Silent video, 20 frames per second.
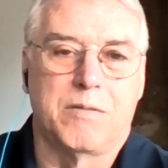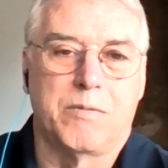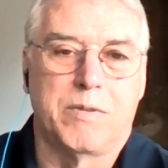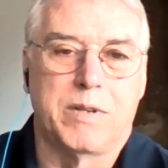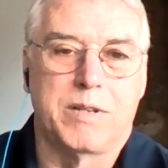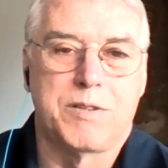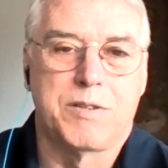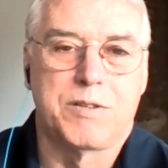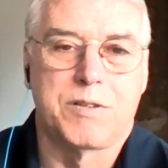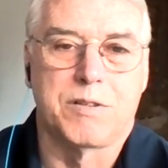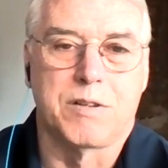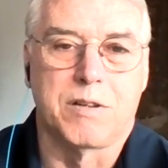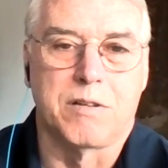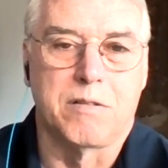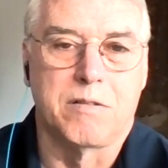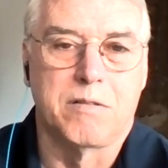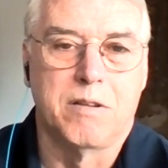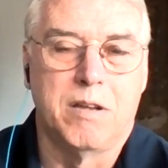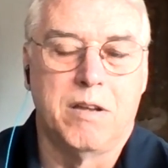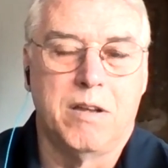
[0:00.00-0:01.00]
which
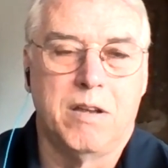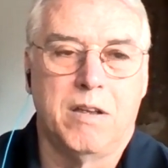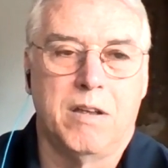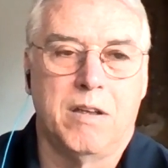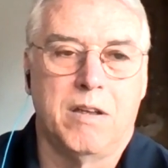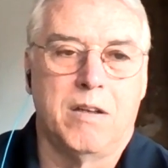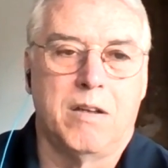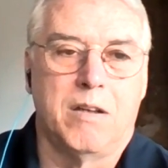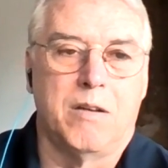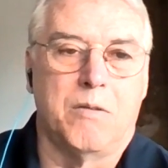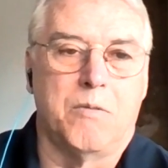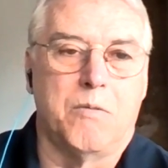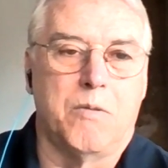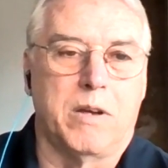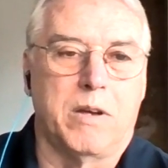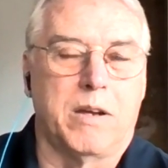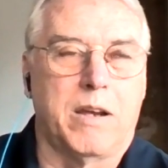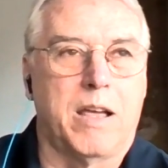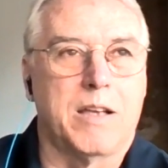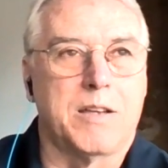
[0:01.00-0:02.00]

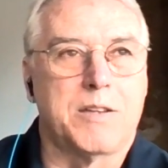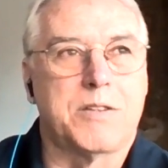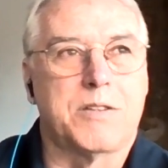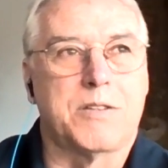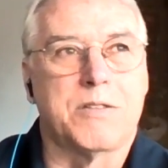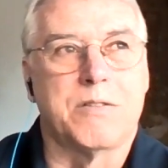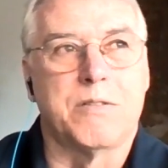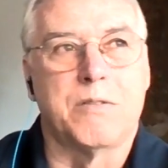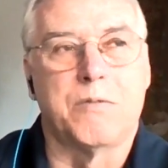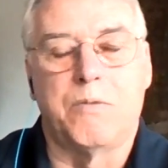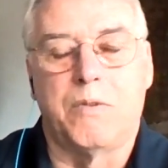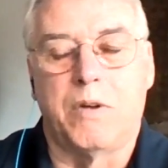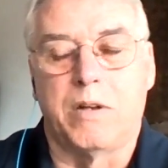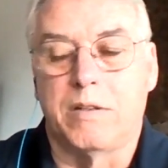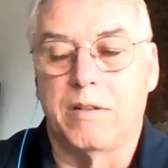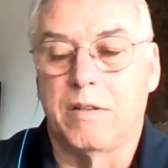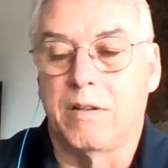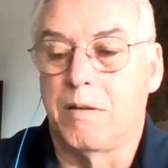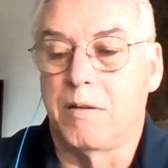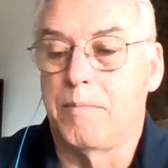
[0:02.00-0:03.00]
one
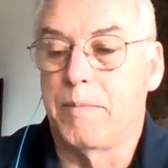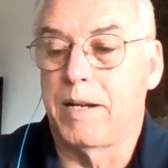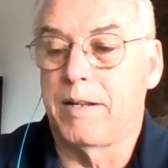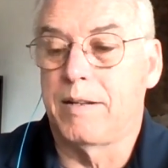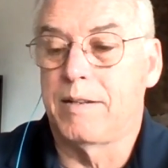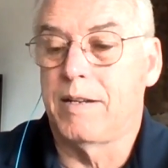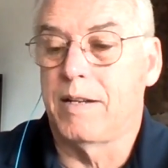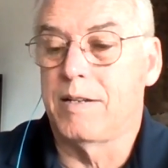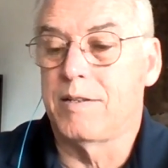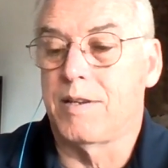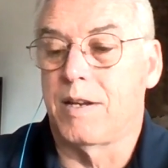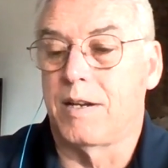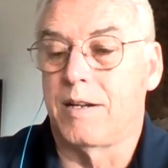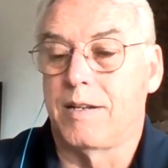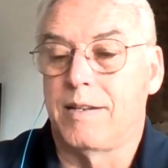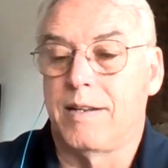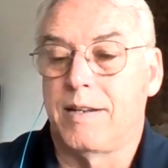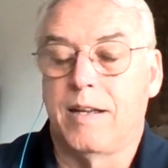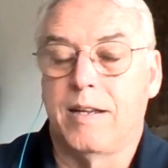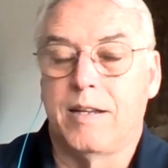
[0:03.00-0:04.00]
meditates on
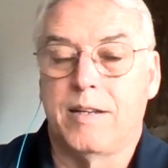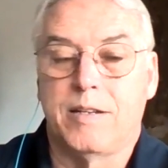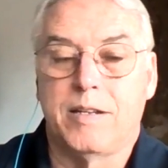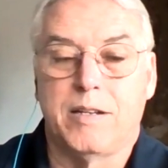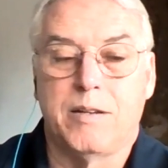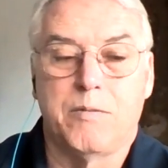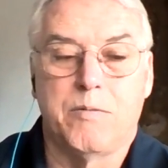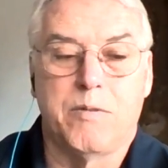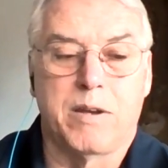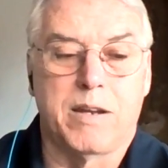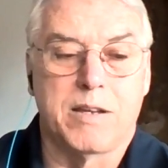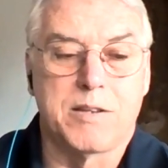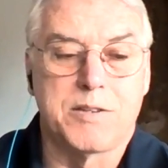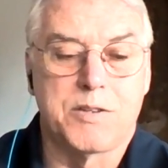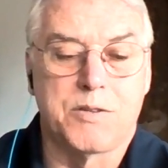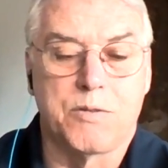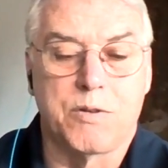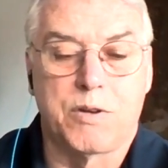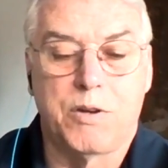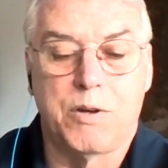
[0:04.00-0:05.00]
a deity, one has
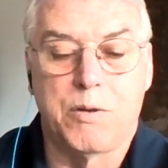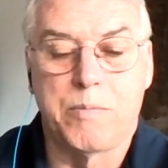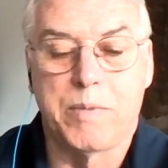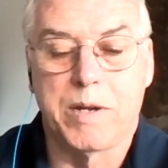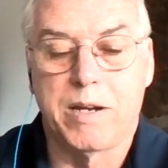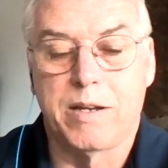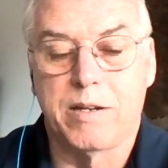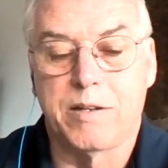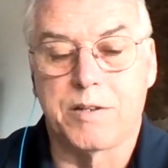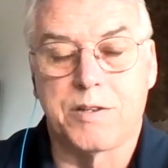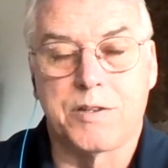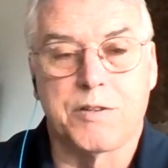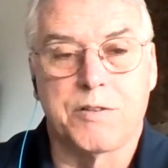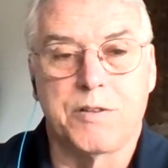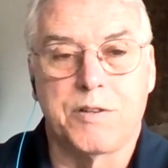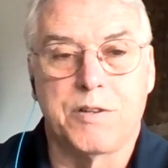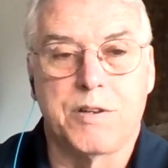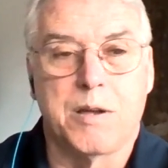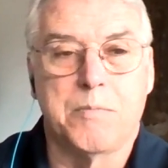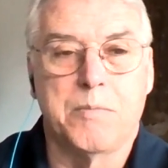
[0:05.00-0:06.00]
to accumulate a
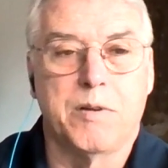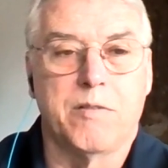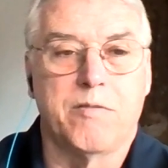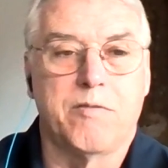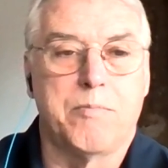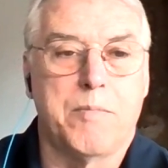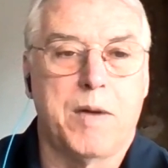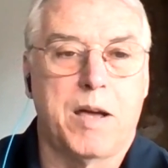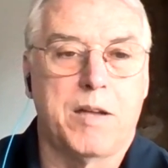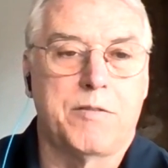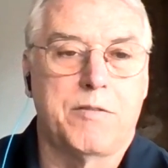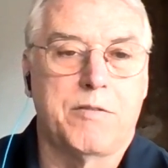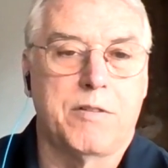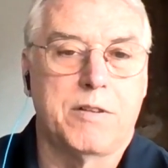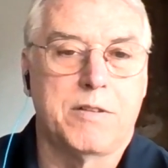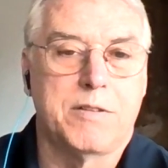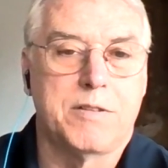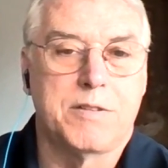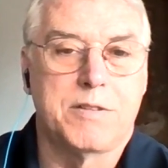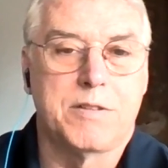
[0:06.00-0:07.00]
certain number of
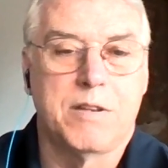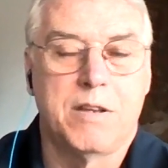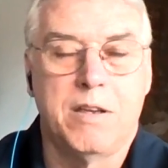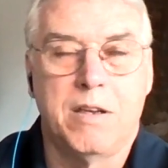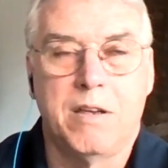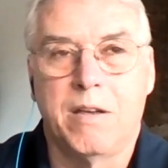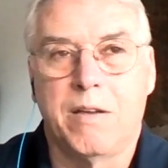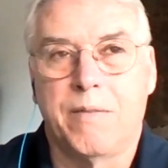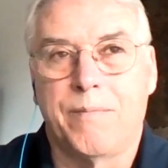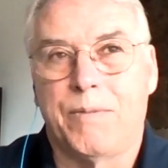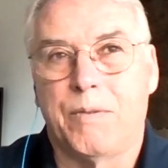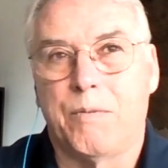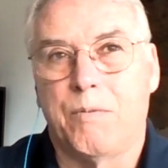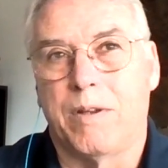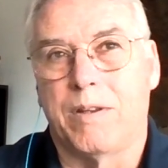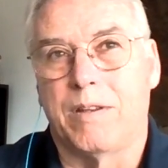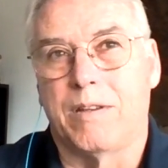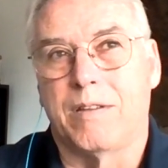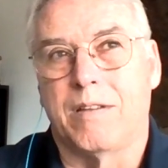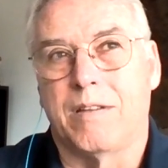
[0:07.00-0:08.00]
mantras,
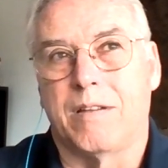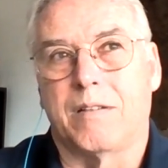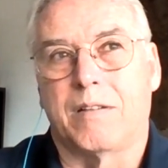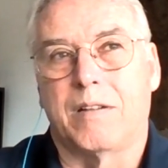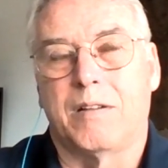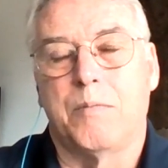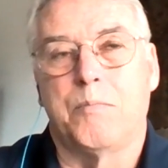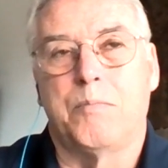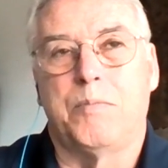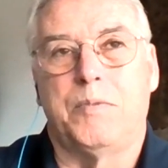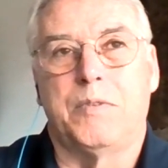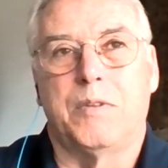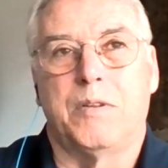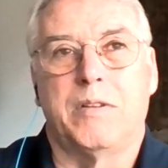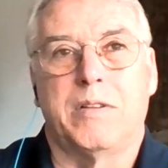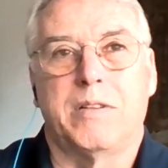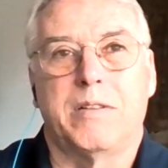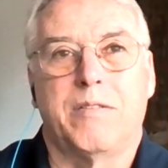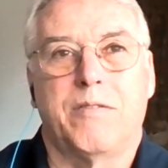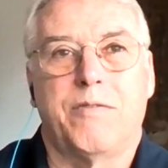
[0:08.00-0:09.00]
one
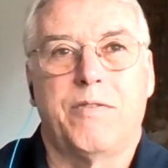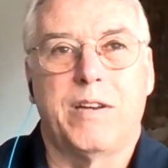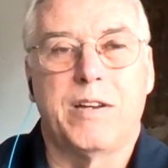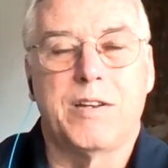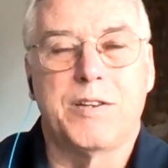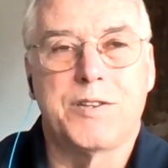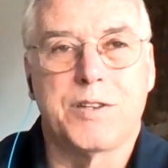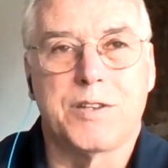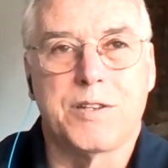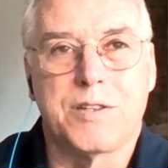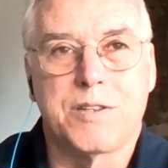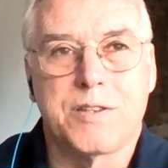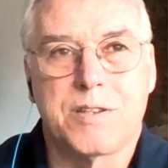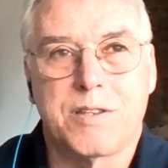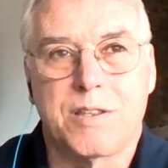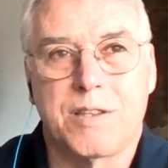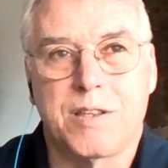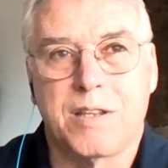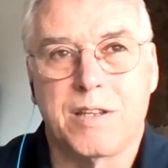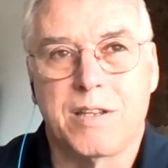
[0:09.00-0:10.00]

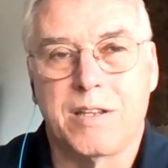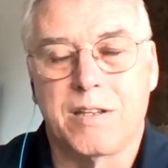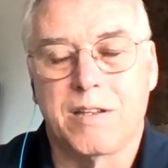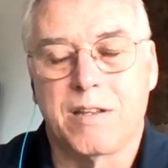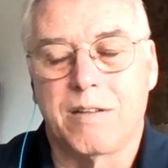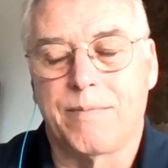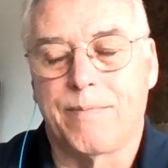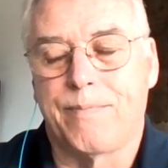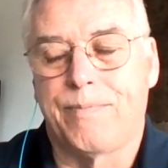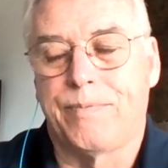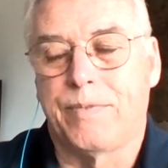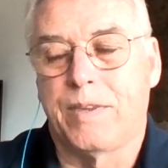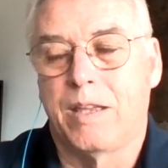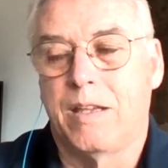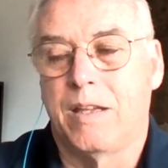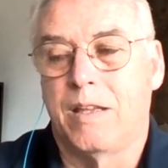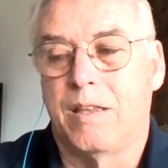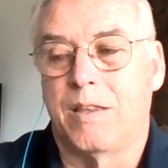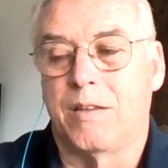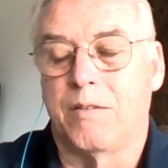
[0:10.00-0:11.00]
finishes the
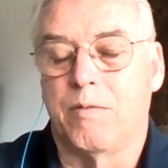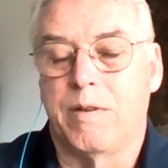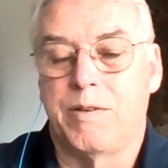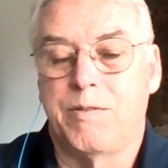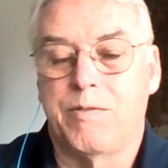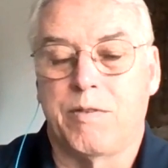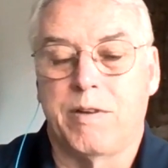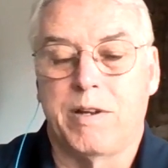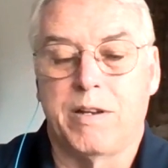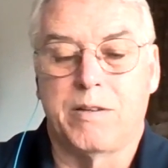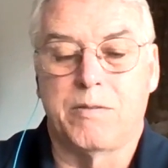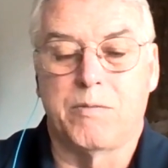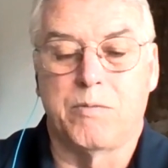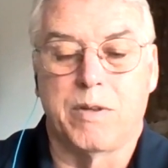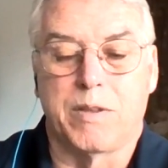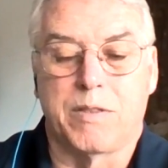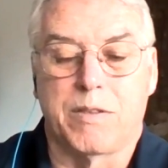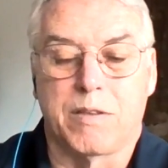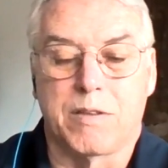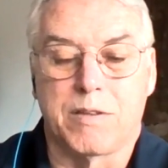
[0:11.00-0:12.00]
retreat
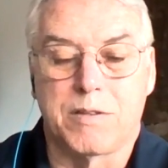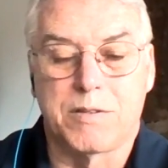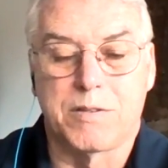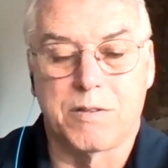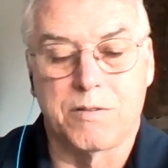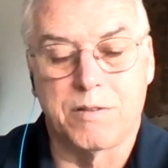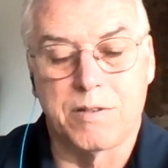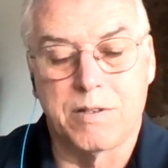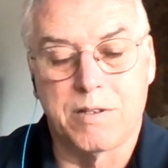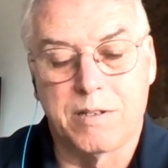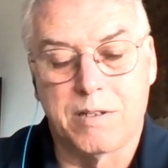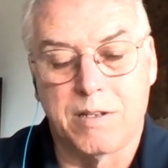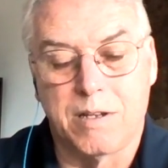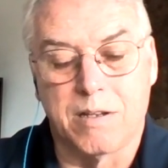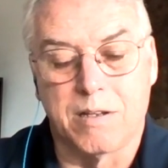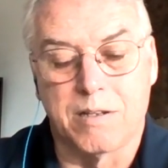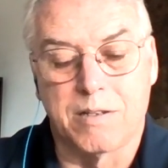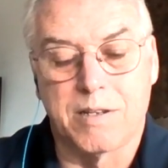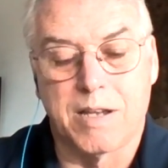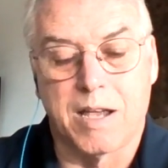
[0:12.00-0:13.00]
with a certain
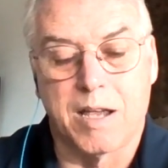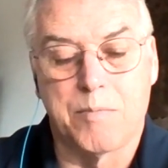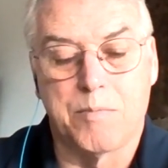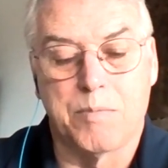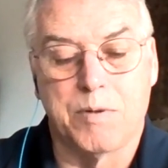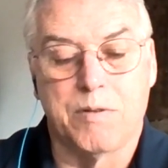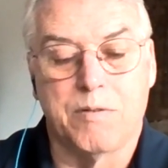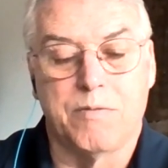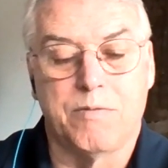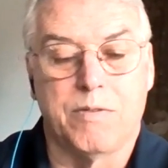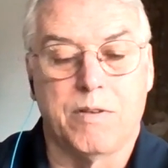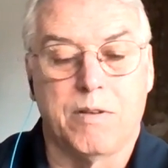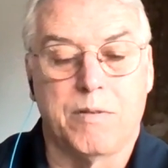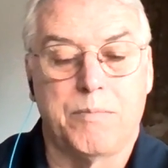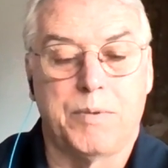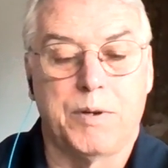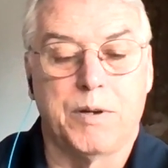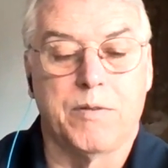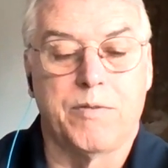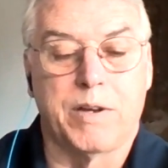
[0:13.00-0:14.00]
type of
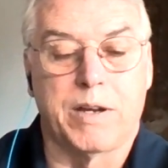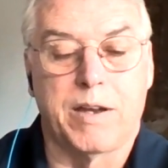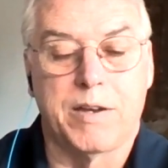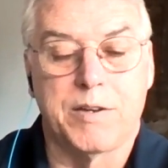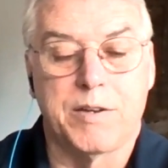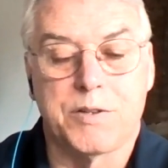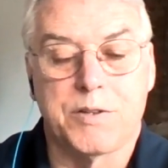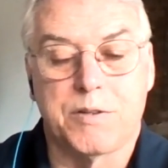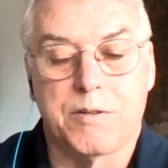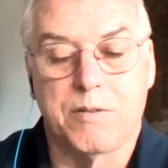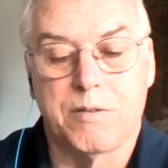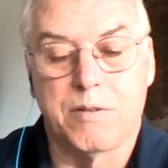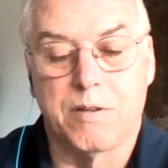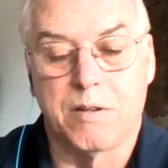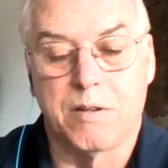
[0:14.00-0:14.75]
purification